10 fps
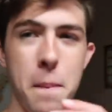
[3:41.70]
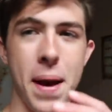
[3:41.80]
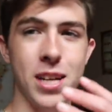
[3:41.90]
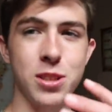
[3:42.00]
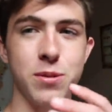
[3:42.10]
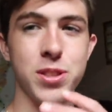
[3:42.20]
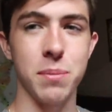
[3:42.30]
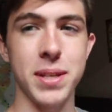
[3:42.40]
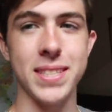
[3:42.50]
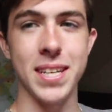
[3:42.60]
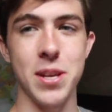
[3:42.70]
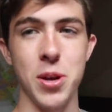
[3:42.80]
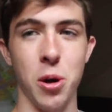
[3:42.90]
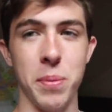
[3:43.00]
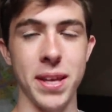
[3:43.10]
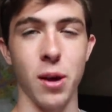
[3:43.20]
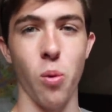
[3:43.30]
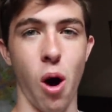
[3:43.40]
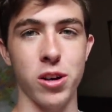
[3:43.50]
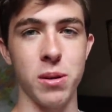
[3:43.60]
Imagine if somebody didn't know me and they
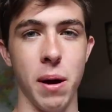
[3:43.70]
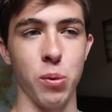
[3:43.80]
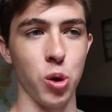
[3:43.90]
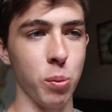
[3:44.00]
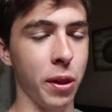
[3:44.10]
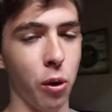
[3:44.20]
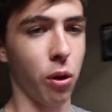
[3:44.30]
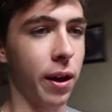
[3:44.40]
walked into my room and they were